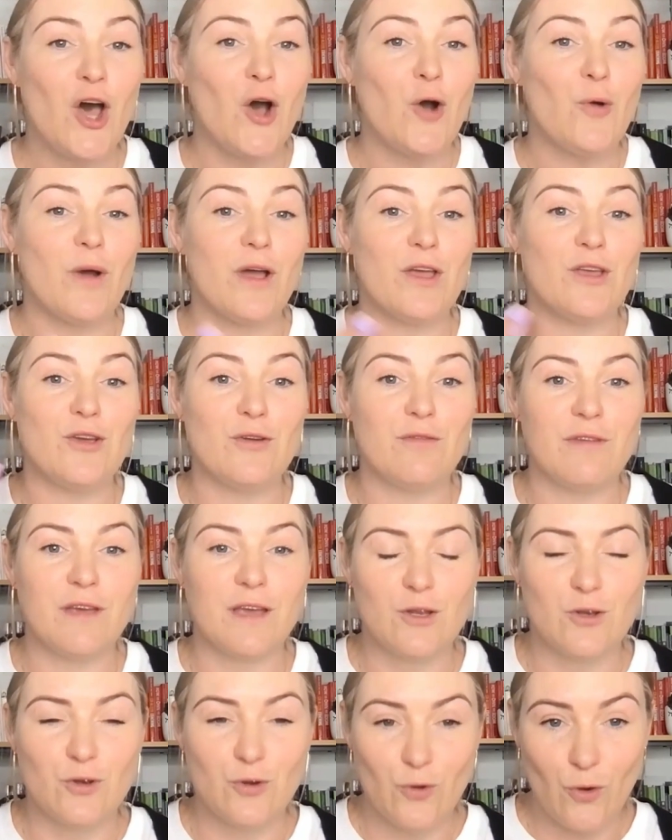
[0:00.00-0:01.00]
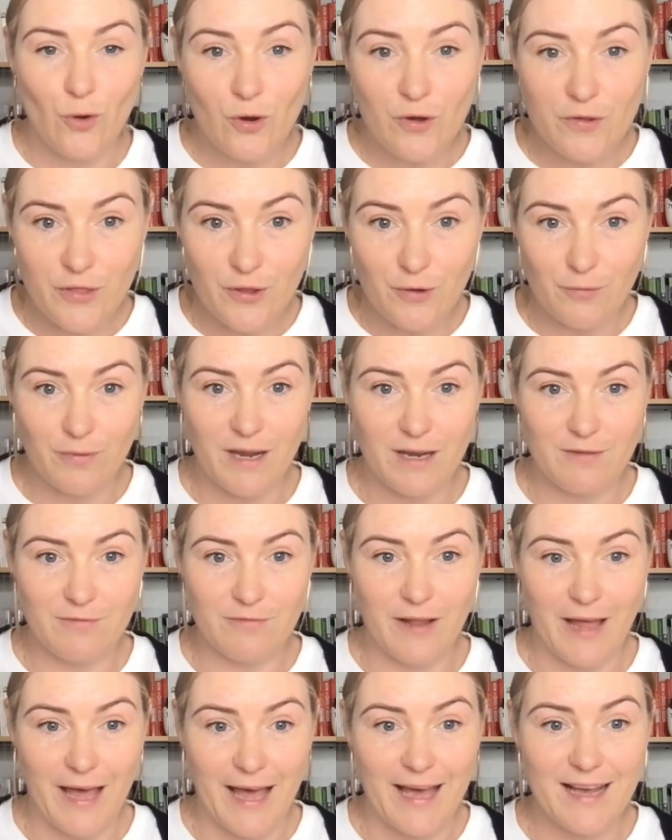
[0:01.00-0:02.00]
where you've ignored the red
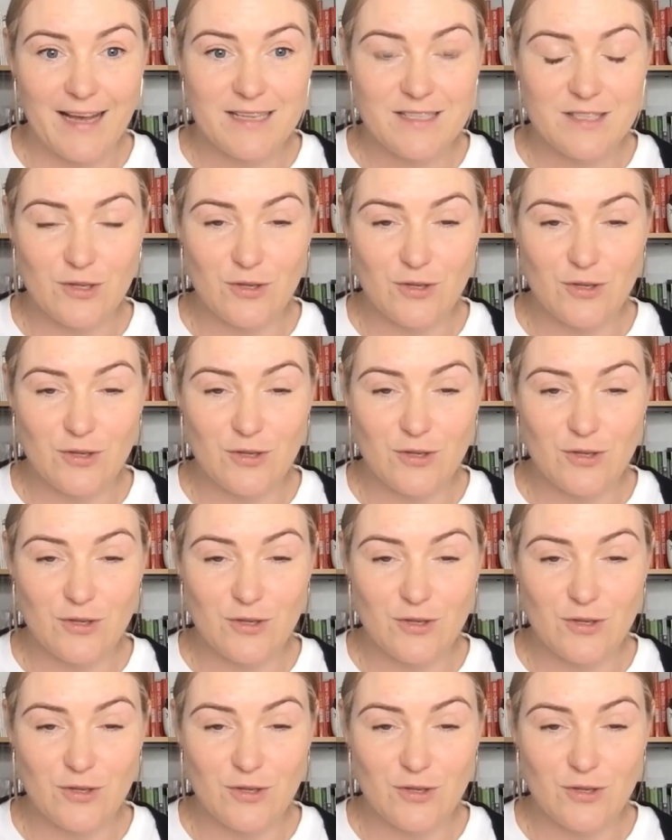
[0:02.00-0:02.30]
flags